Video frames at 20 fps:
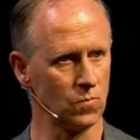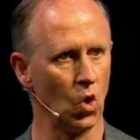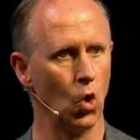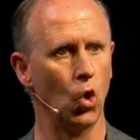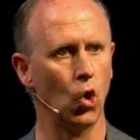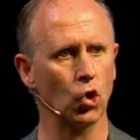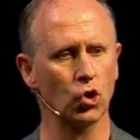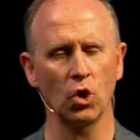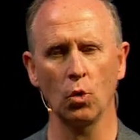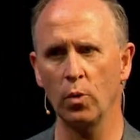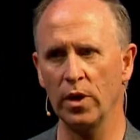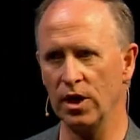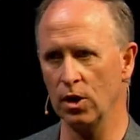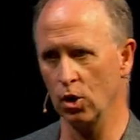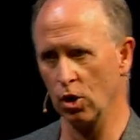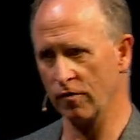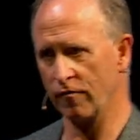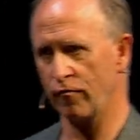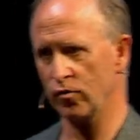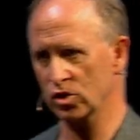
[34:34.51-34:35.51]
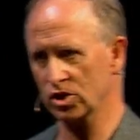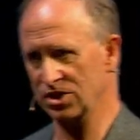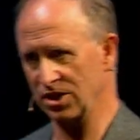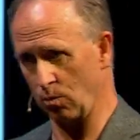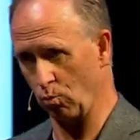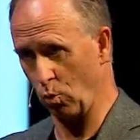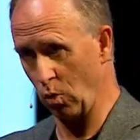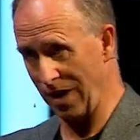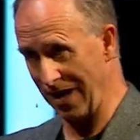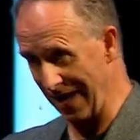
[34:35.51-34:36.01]
or do we look for
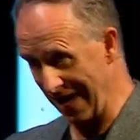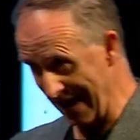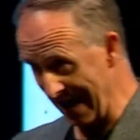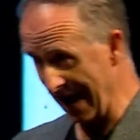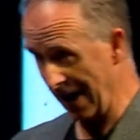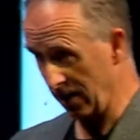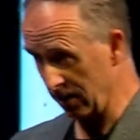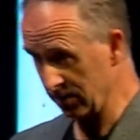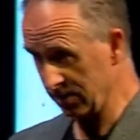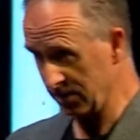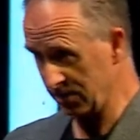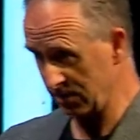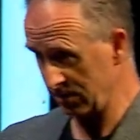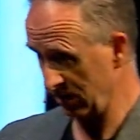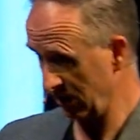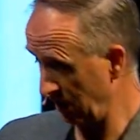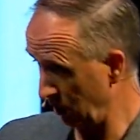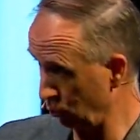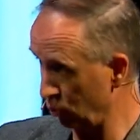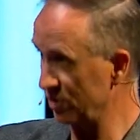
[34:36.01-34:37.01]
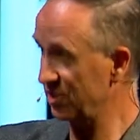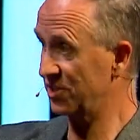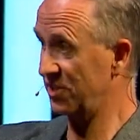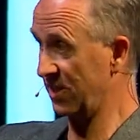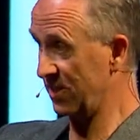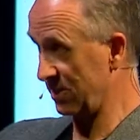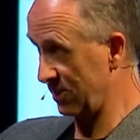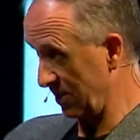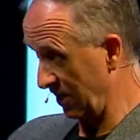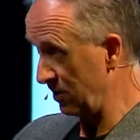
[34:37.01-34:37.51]
somewhere else? It was
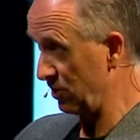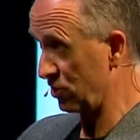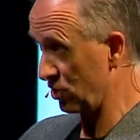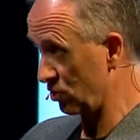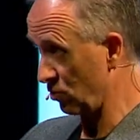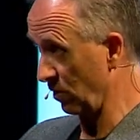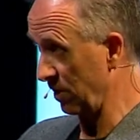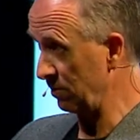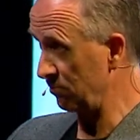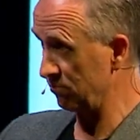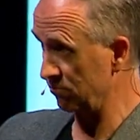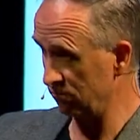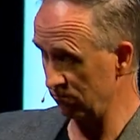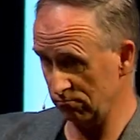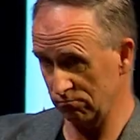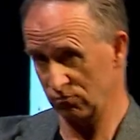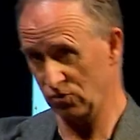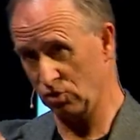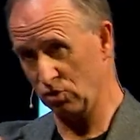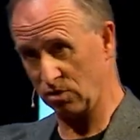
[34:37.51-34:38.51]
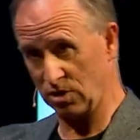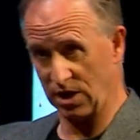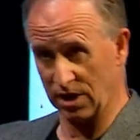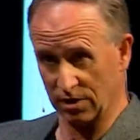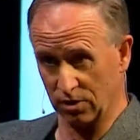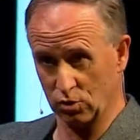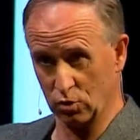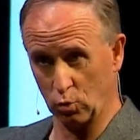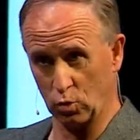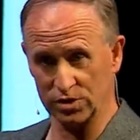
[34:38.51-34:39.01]
16th Street, kind
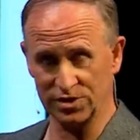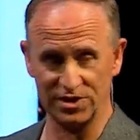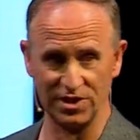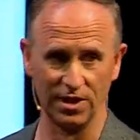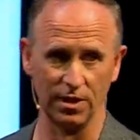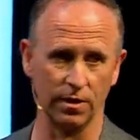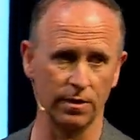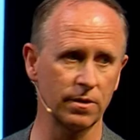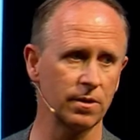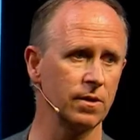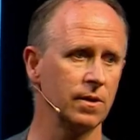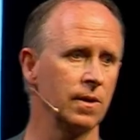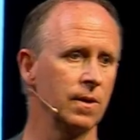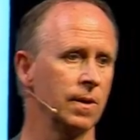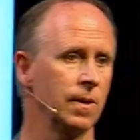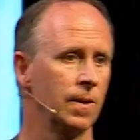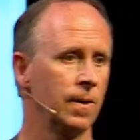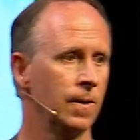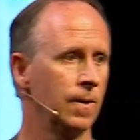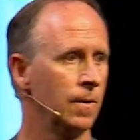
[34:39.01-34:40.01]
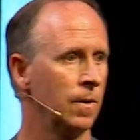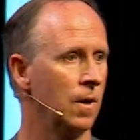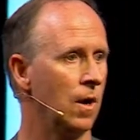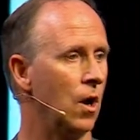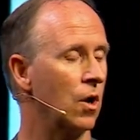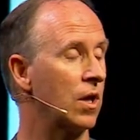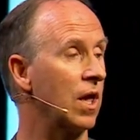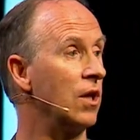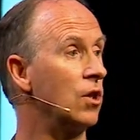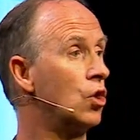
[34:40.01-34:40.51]
of towards Zealand.
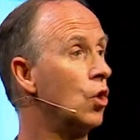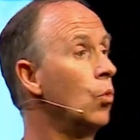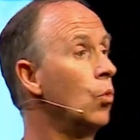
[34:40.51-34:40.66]
Okay, do